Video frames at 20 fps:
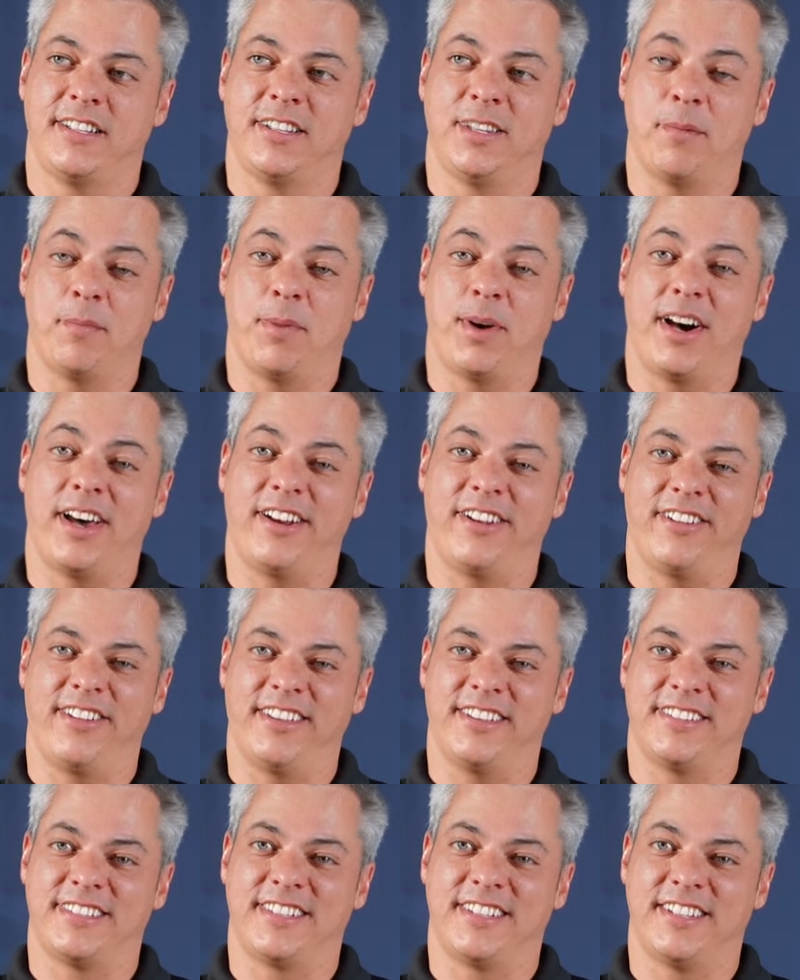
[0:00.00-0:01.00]
the bottle
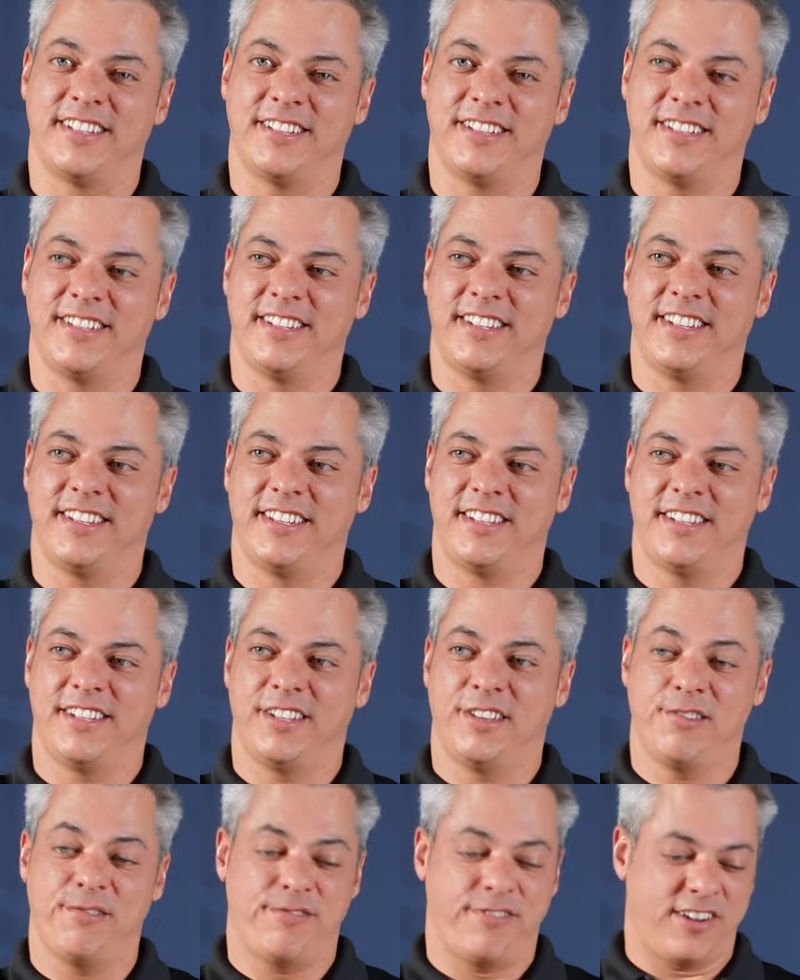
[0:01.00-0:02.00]
is
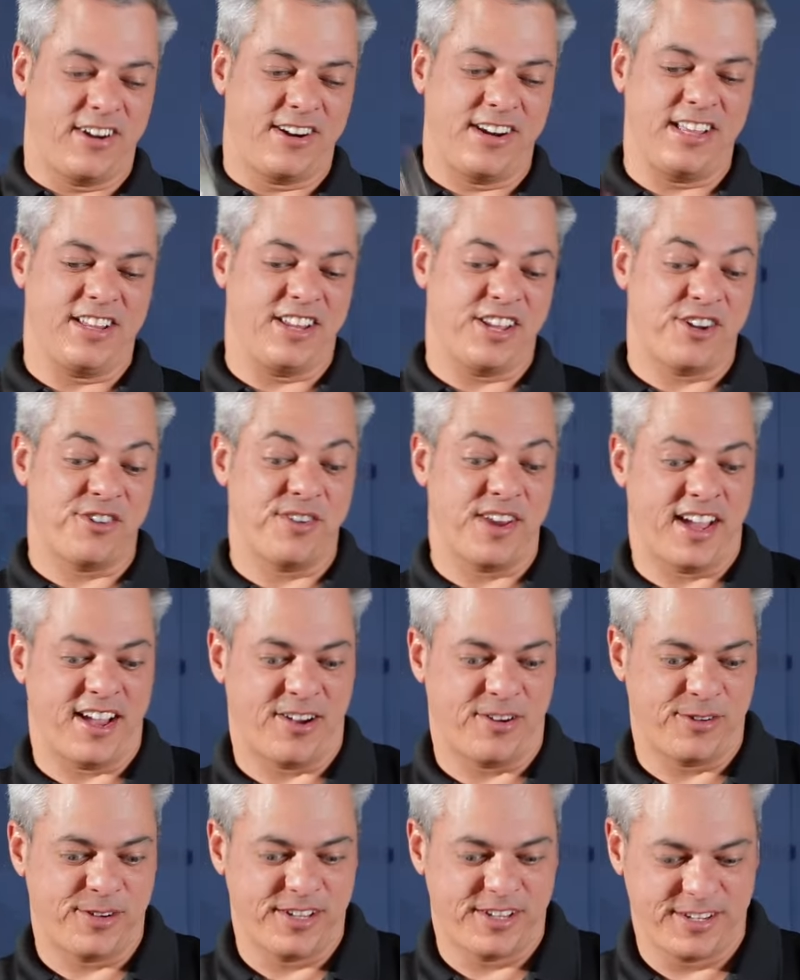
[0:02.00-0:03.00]
very low
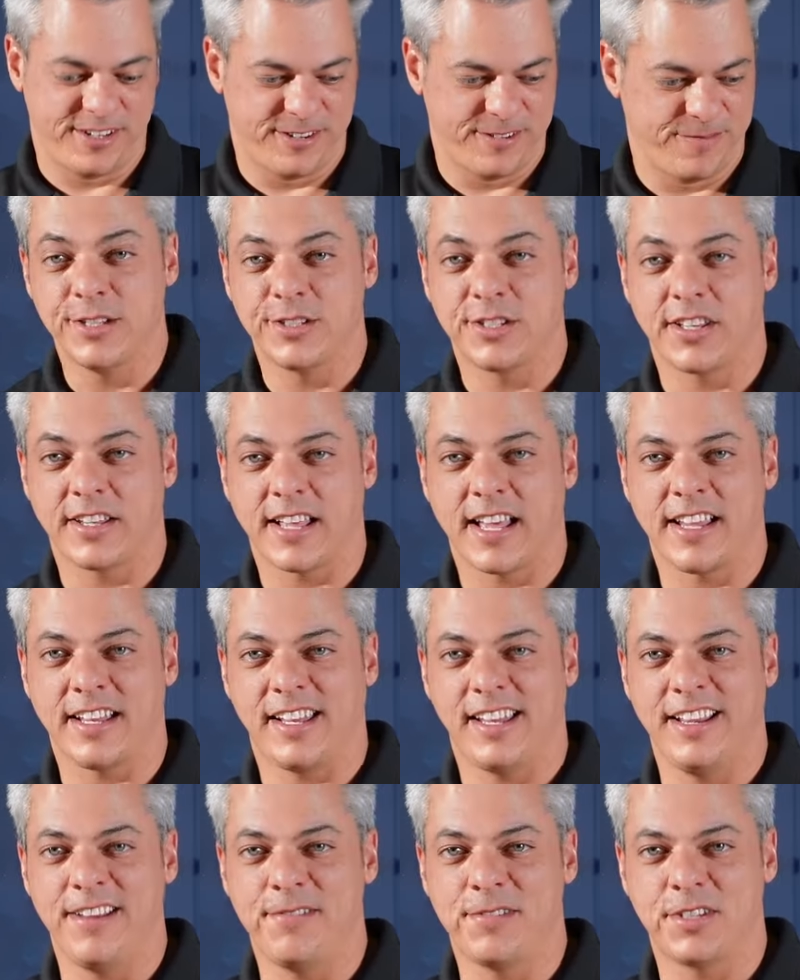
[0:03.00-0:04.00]
now. So that
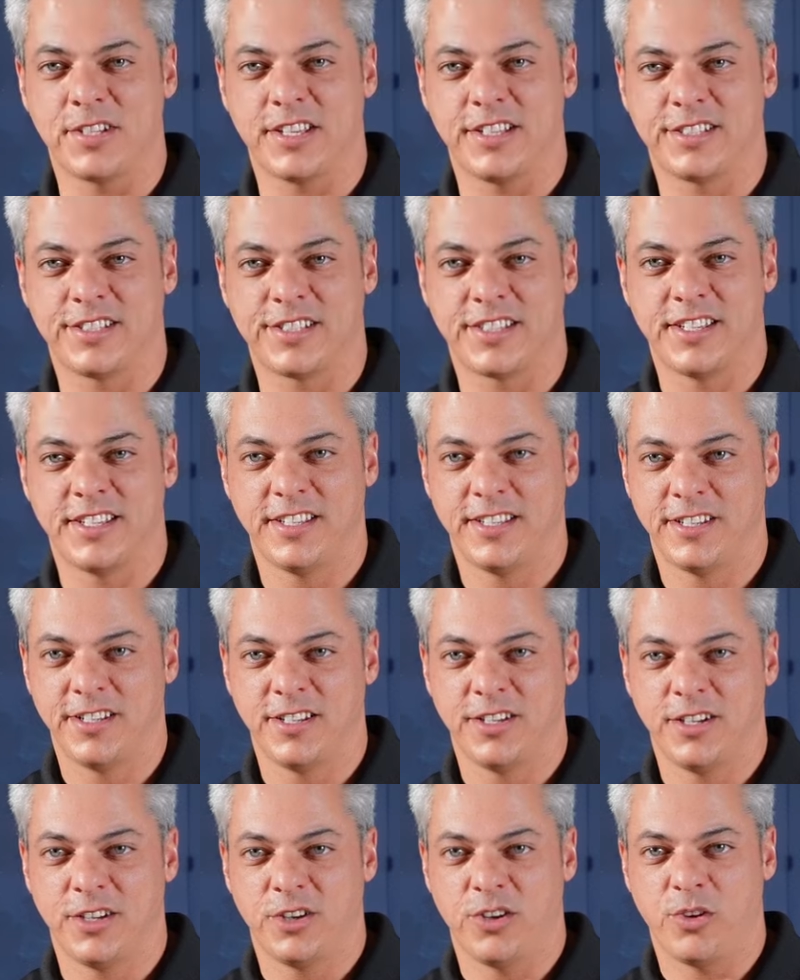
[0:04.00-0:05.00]
leaves us
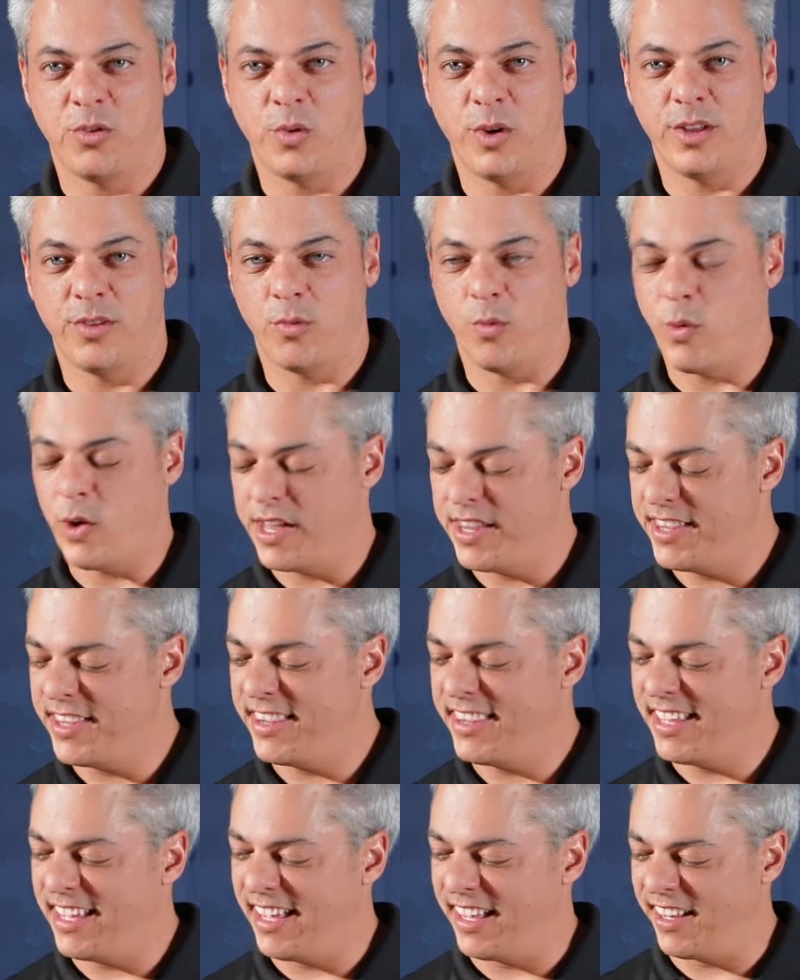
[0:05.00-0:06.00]
with one
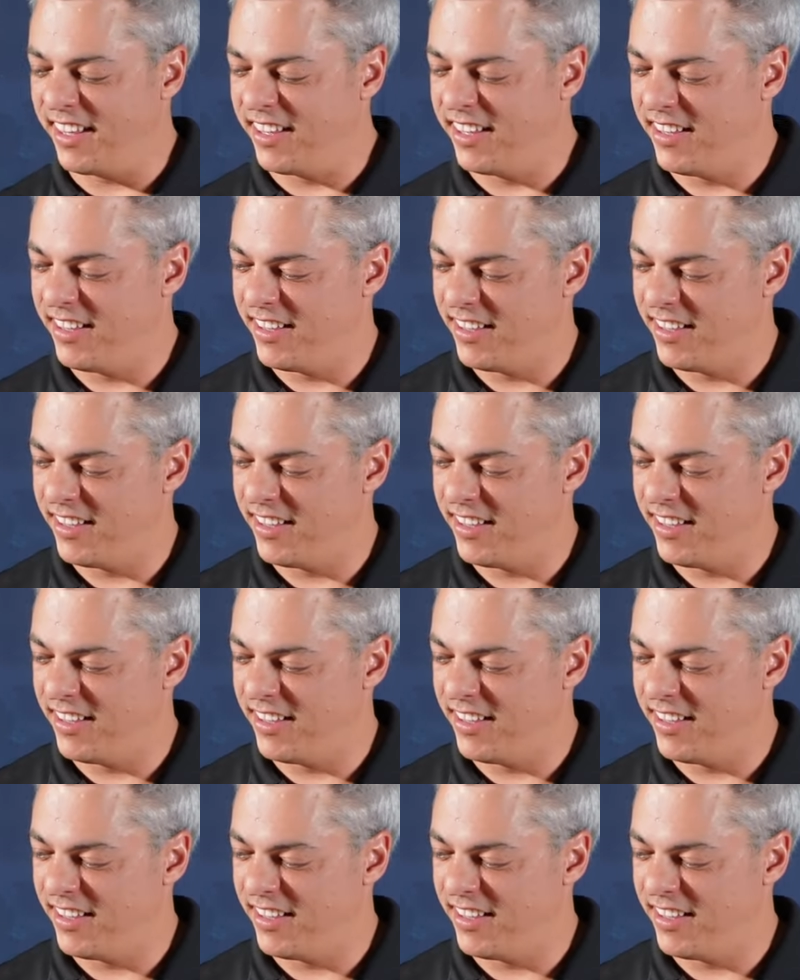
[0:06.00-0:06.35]
thing.